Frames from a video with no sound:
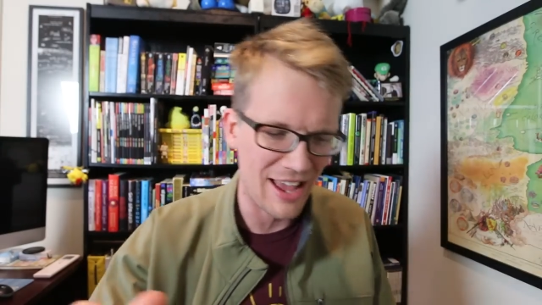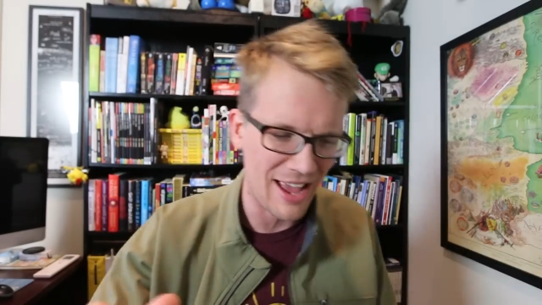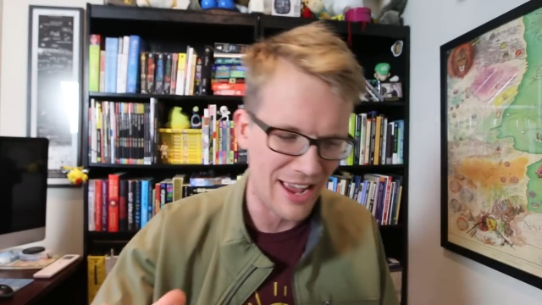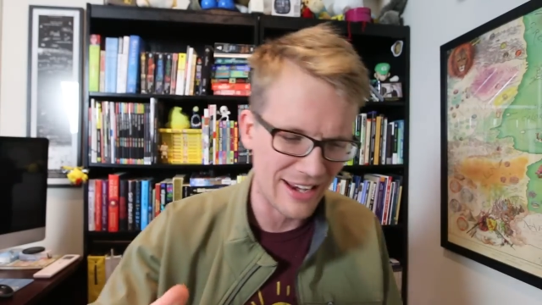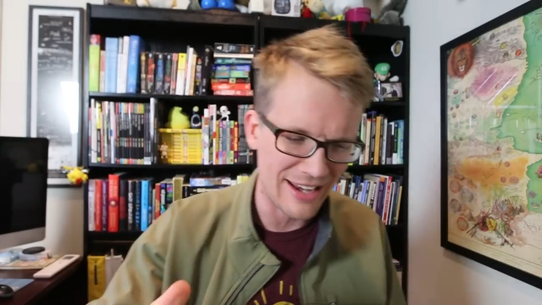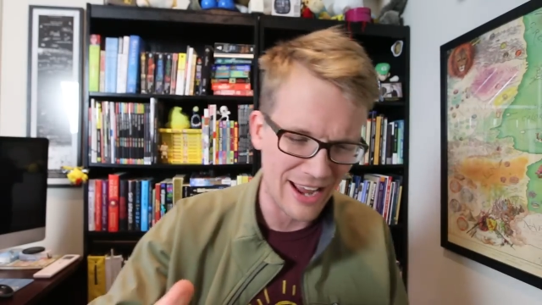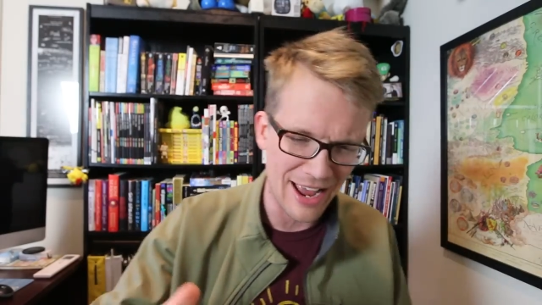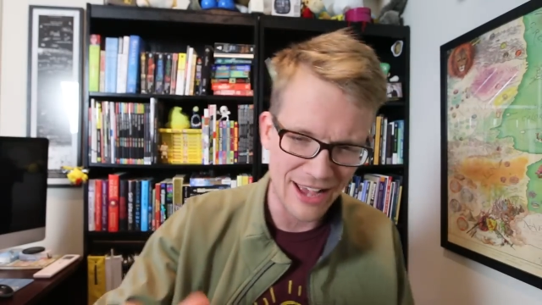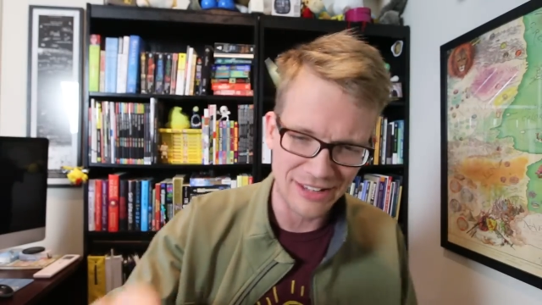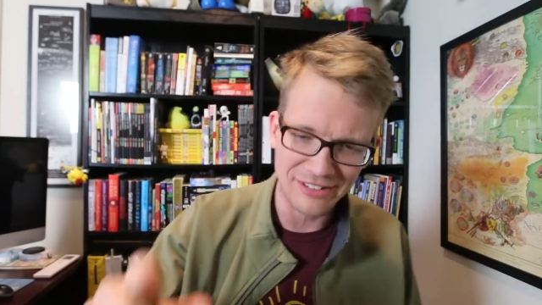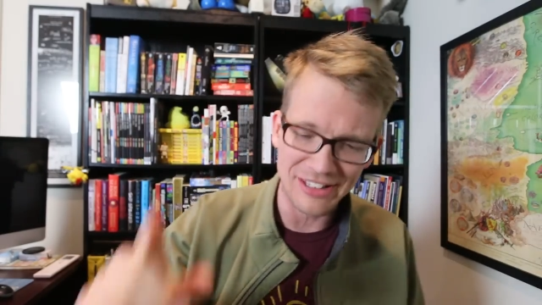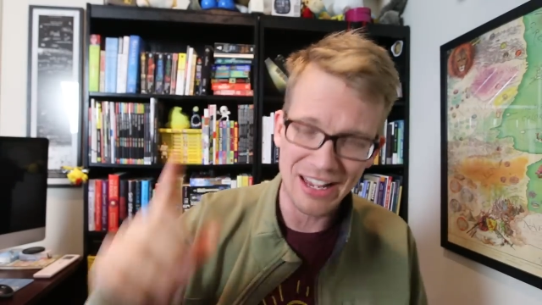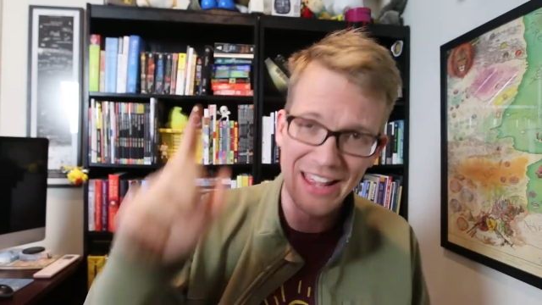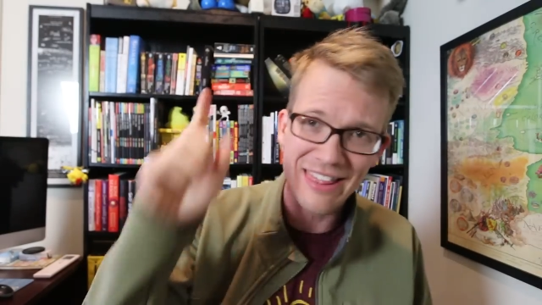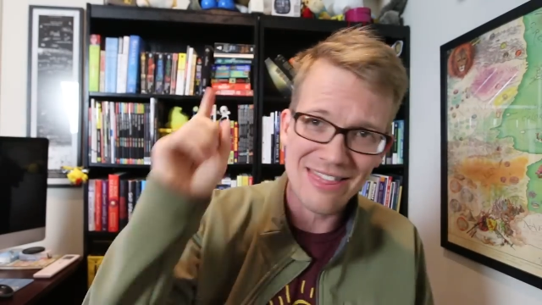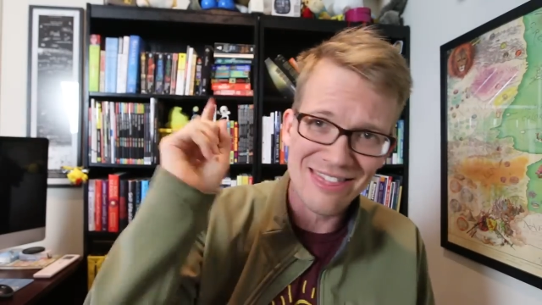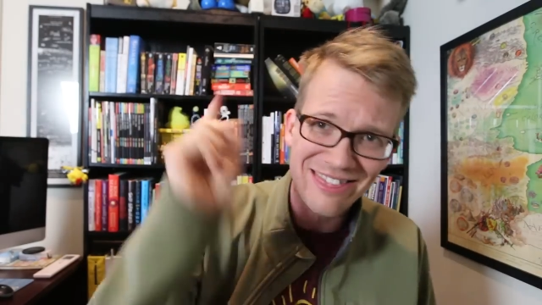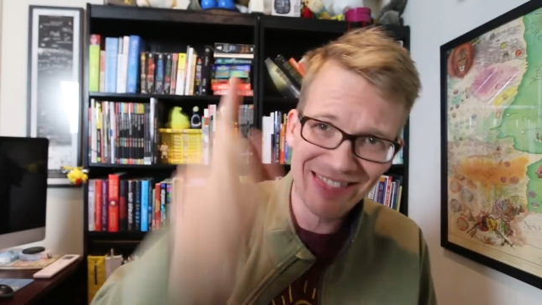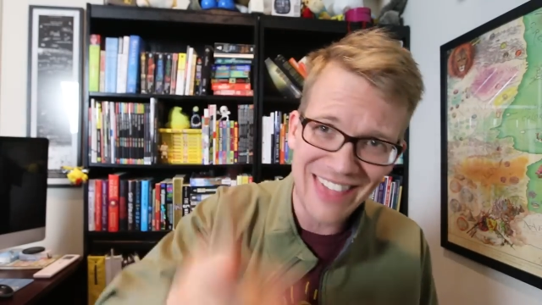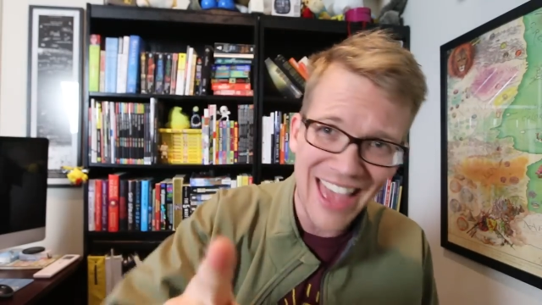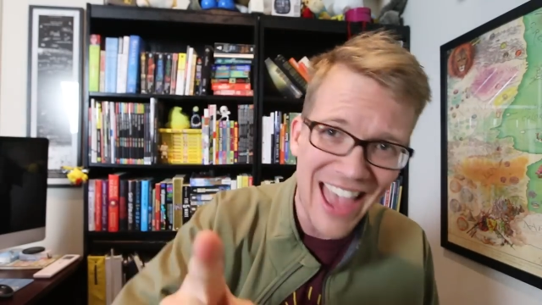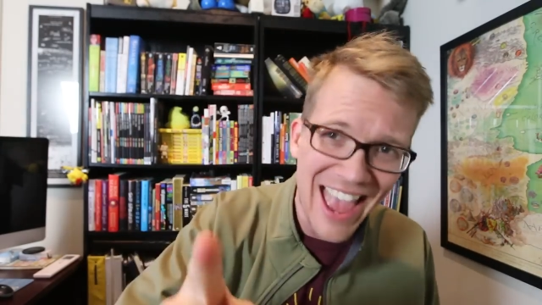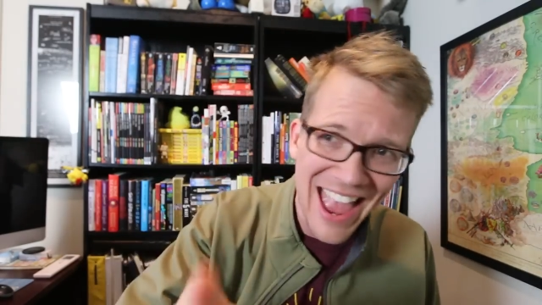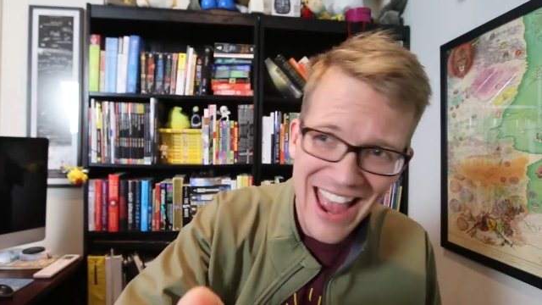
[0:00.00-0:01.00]
I guess.
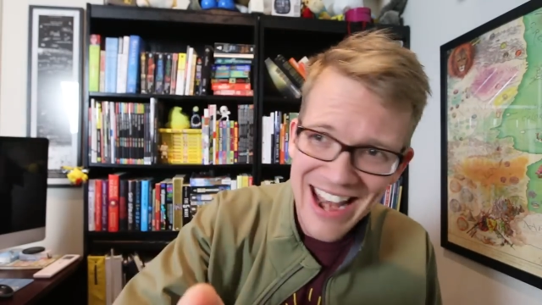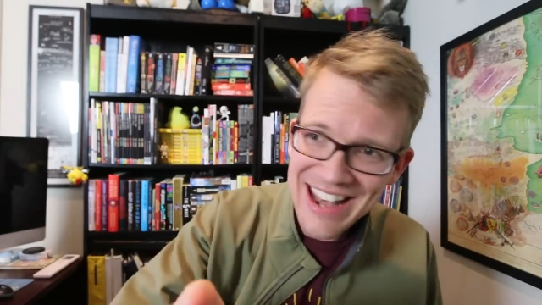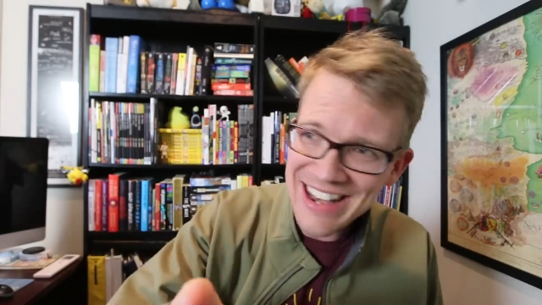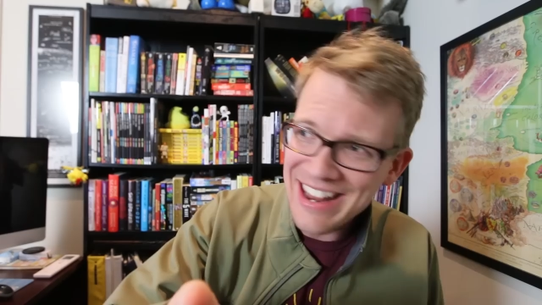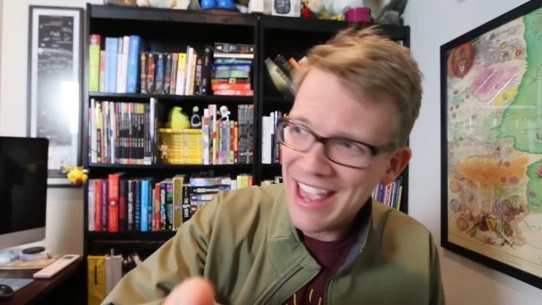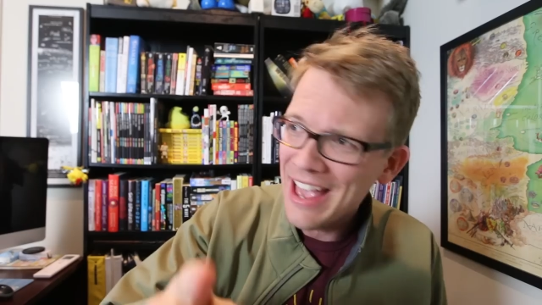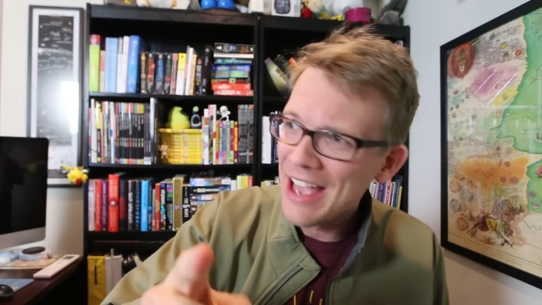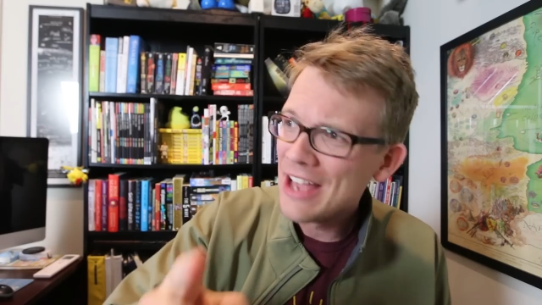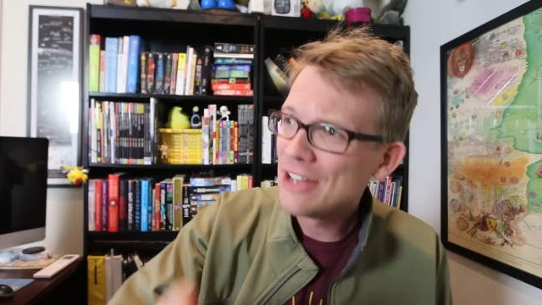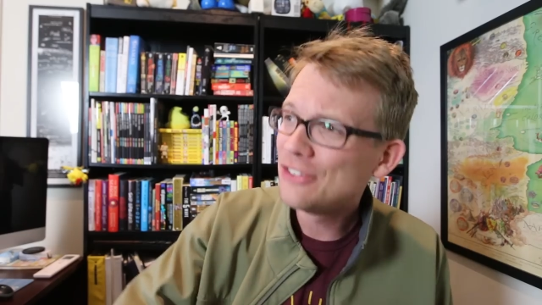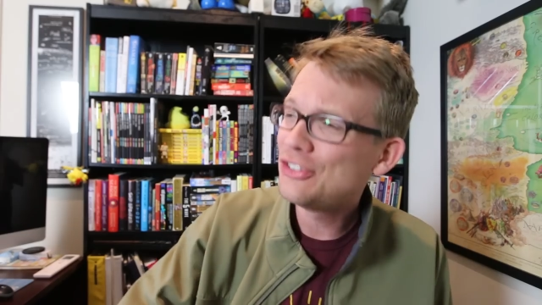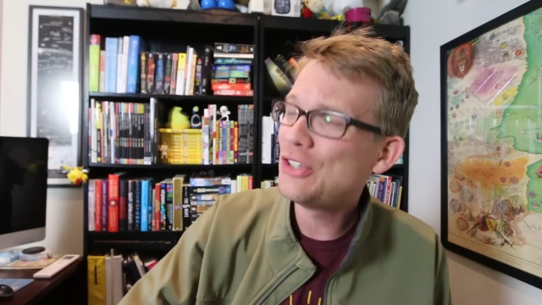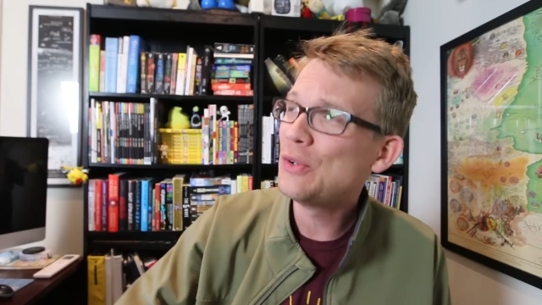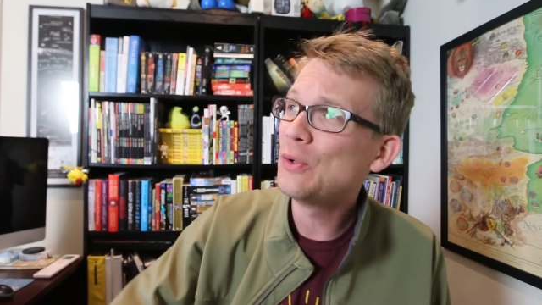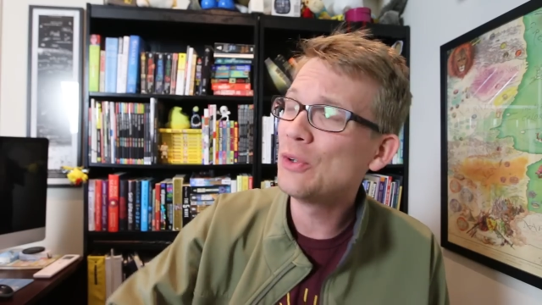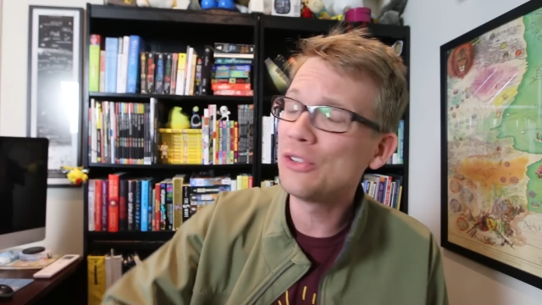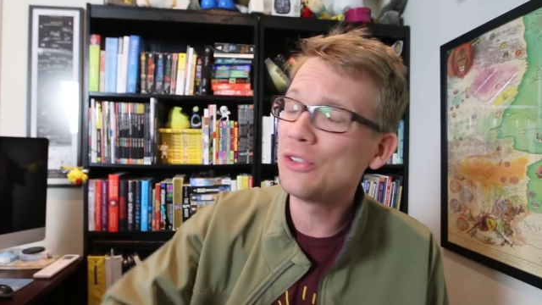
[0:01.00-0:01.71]
And then she